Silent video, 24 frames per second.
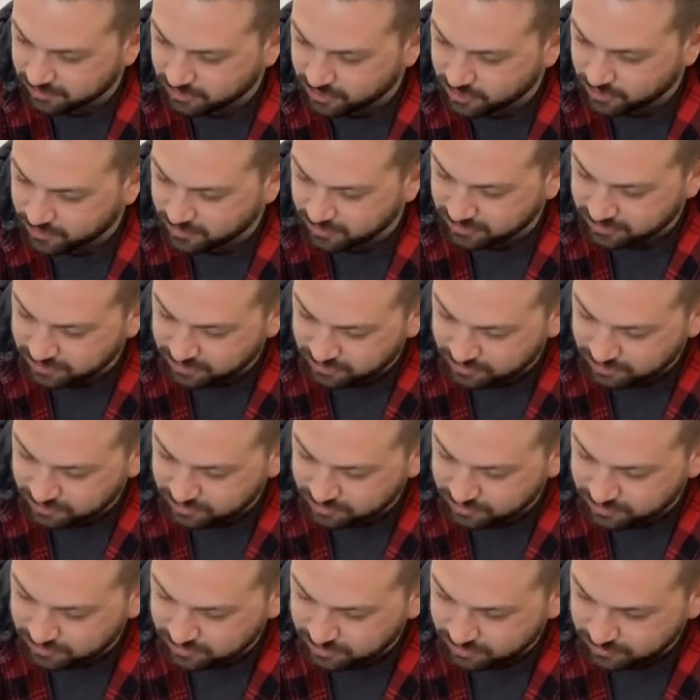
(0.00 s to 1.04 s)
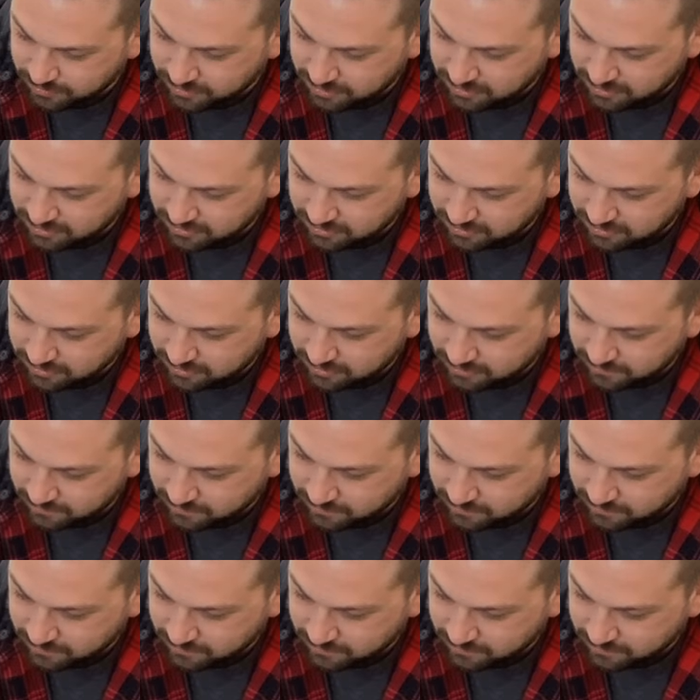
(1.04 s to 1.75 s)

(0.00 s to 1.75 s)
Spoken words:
going to squeeze.